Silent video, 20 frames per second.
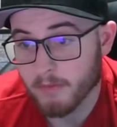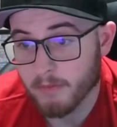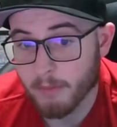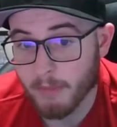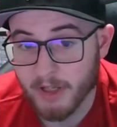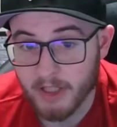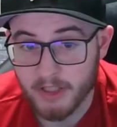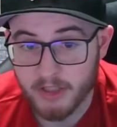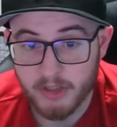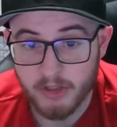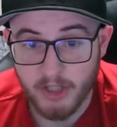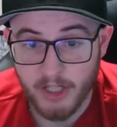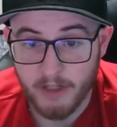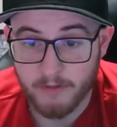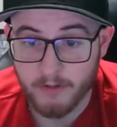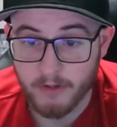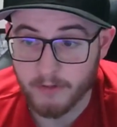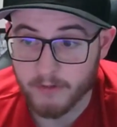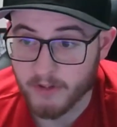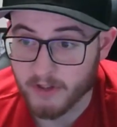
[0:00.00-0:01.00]
You could trade
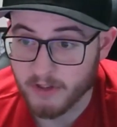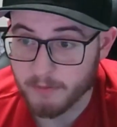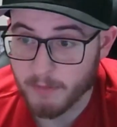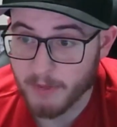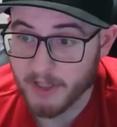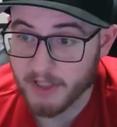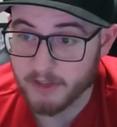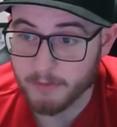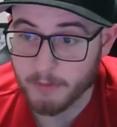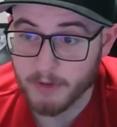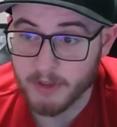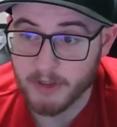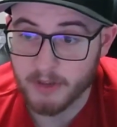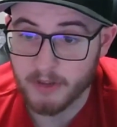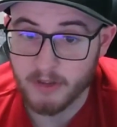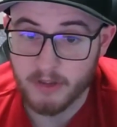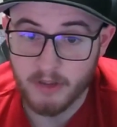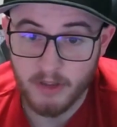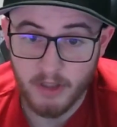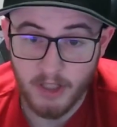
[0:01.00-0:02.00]
for a first
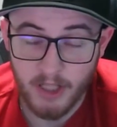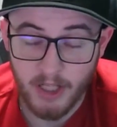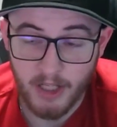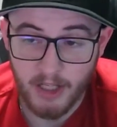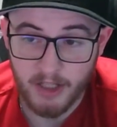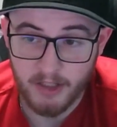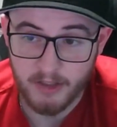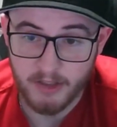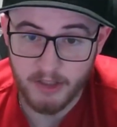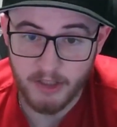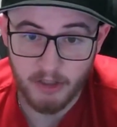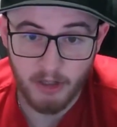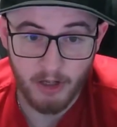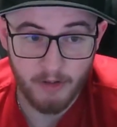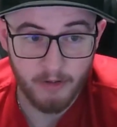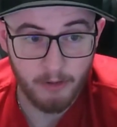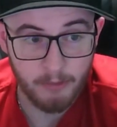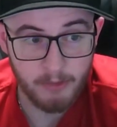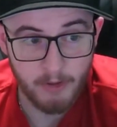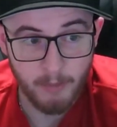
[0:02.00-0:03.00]
baseman.
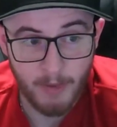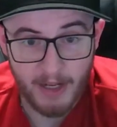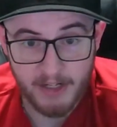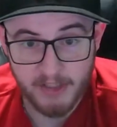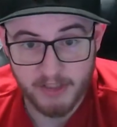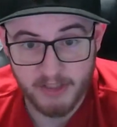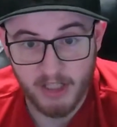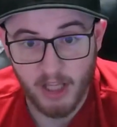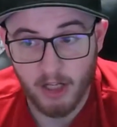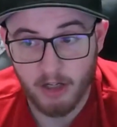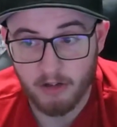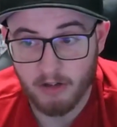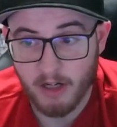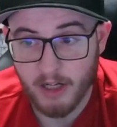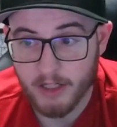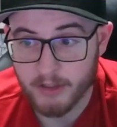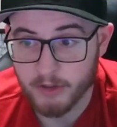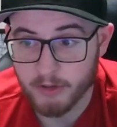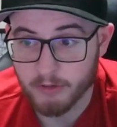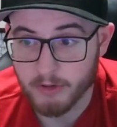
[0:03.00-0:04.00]
I would imagine
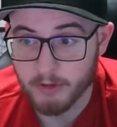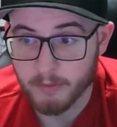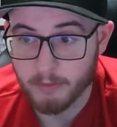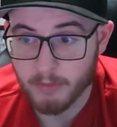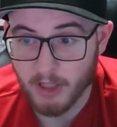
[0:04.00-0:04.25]
Colorado would